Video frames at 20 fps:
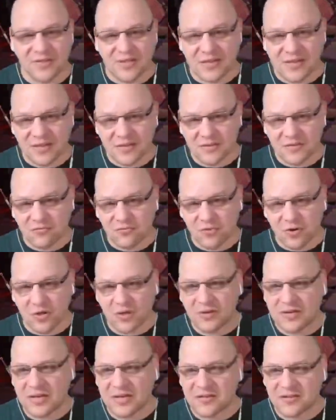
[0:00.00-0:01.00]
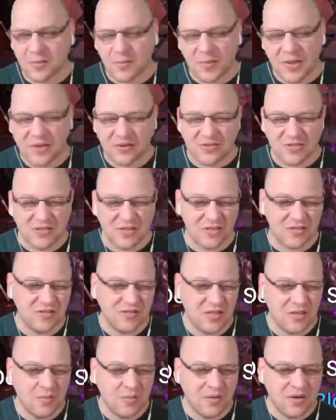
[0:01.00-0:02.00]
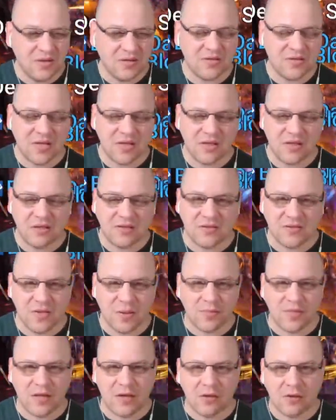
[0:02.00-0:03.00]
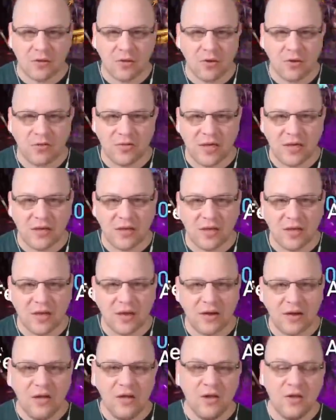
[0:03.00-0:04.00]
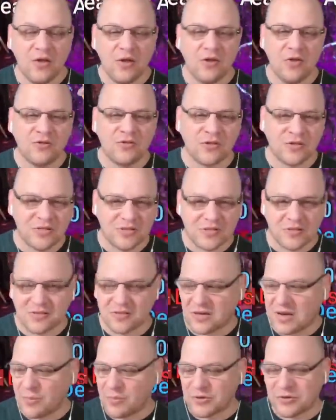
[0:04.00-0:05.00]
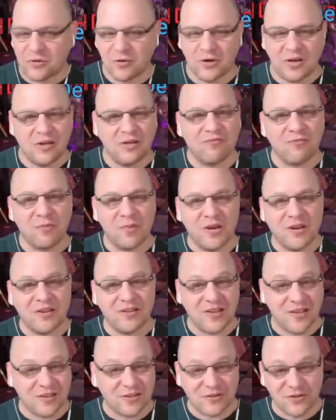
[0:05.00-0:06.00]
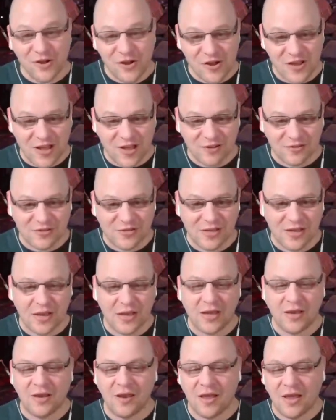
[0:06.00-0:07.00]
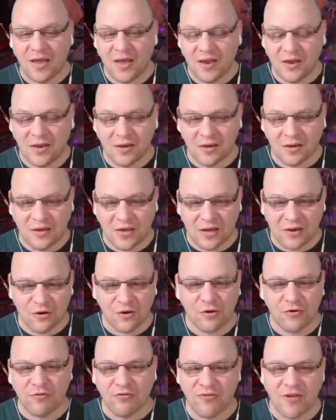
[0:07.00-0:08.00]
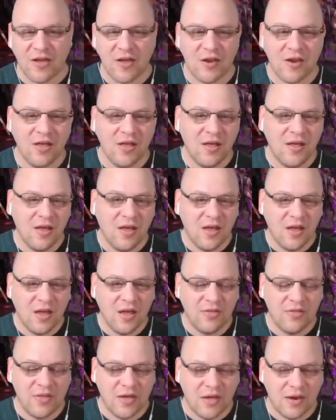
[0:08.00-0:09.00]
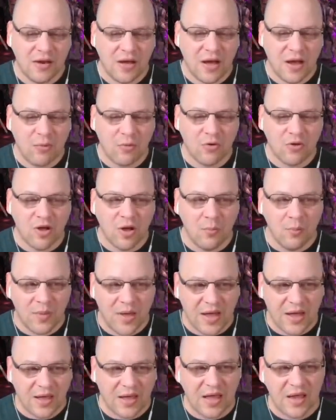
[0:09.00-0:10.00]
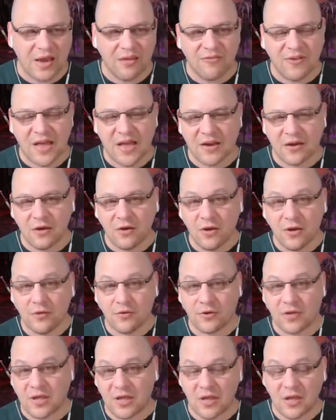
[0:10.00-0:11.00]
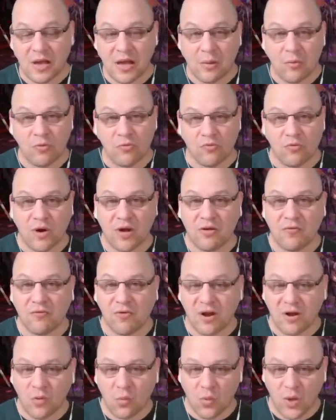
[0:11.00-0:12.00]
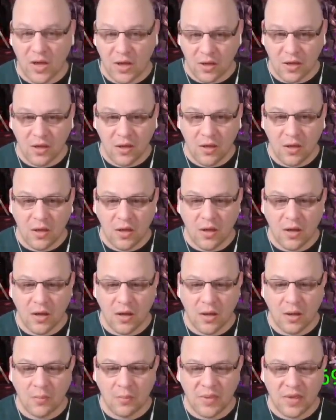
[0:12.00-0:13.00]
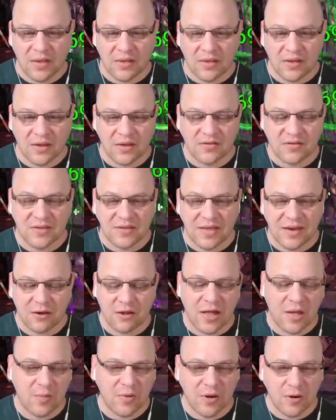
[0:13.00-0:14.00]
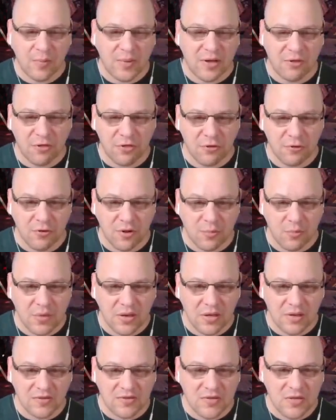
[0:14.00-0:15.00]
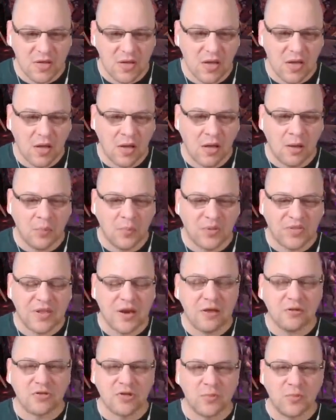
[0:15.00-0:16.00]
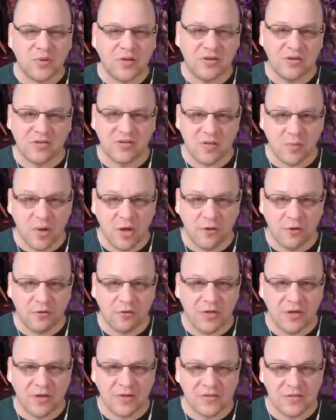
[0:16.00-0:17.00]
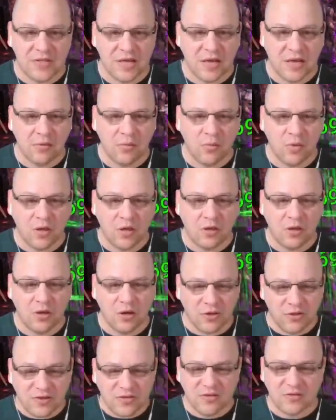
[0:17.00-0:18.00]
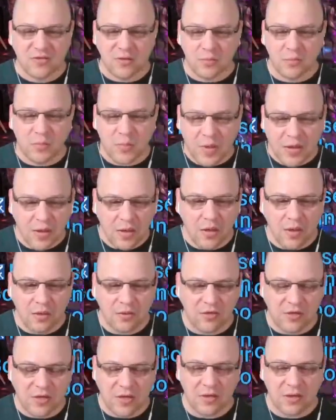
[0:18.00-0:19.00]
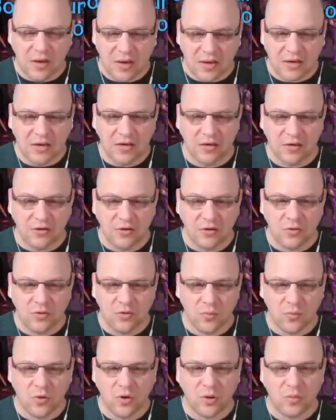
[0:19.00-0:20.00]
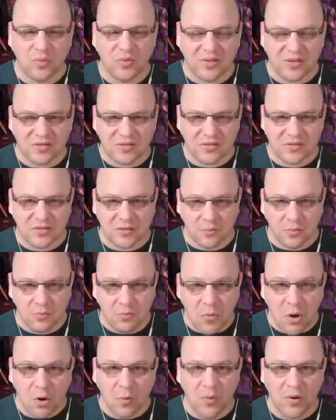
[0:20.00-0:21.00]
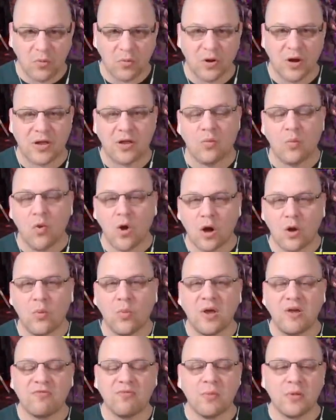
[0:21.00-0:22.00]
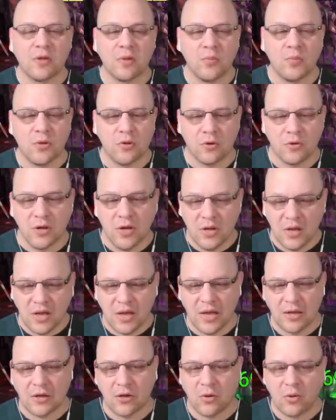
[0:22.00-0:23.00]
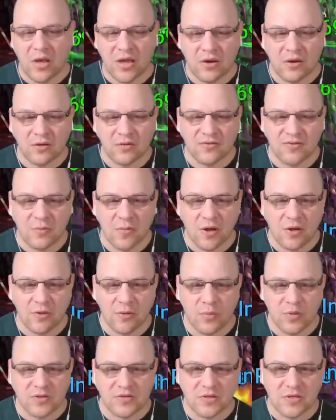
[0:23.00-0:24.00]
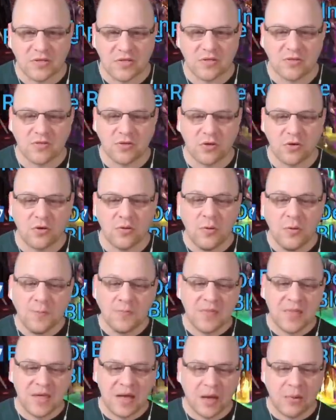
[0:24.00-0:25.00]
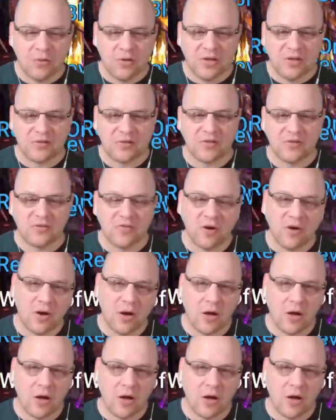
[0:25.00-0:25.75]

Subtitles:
This run takes about 16 minutes, I think, something along that line. So this is an opportunity for me to take the dog outside and get her fed. And then I will come back. And if I had another key, I would run it right away. And like I said, that'll happen in about 30 minutes. But then I'll jump into some other things. And this is the big thing that I need to do in the morning. But this is the moment where I can walk away from the computer and go handle some other business. So I will let this run.